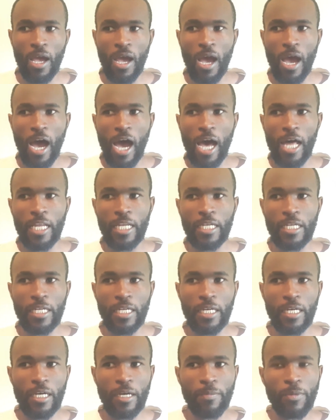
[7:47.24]
and
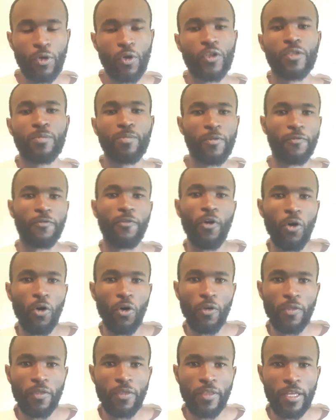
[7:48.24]
because
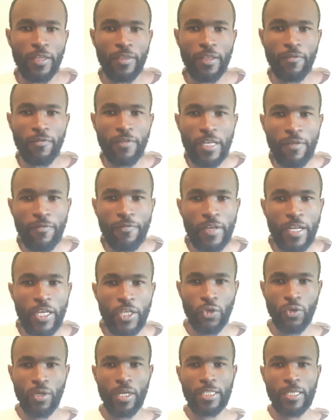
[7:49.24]
before the
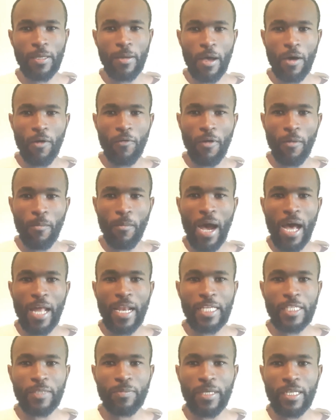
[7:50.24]
definition of a man
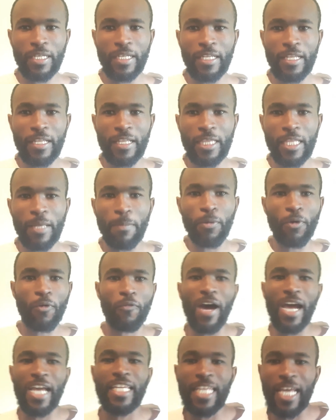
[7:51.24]
has been the
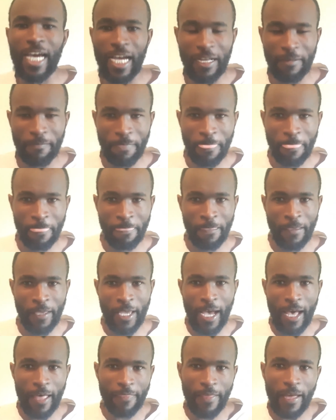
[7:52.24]
provider,
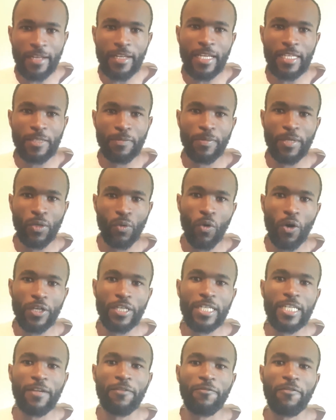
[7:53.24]
and that has been
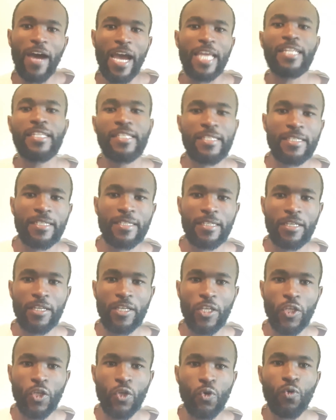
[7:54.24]
what defines
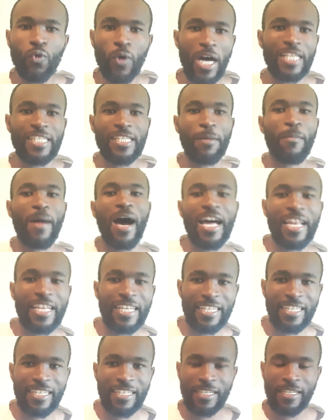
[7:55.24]
you as a man.
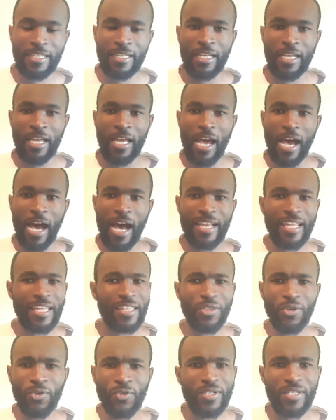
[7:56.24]
And I
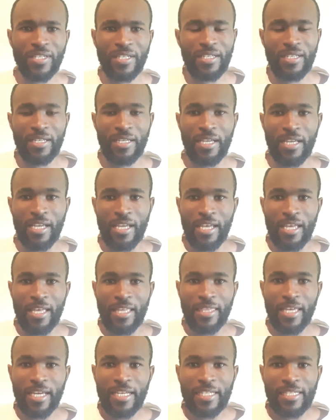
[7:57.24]
thought
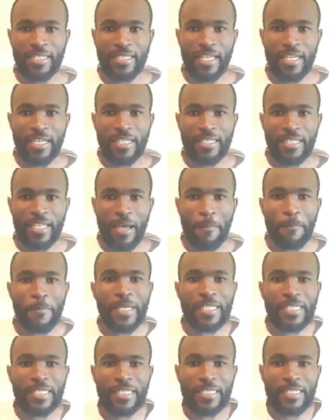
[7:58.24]
that is a
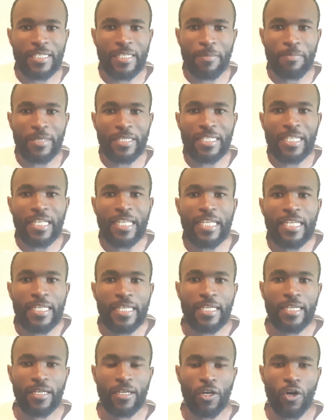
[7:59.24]

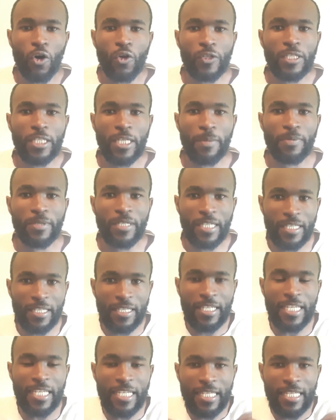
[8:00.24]
misleading concept in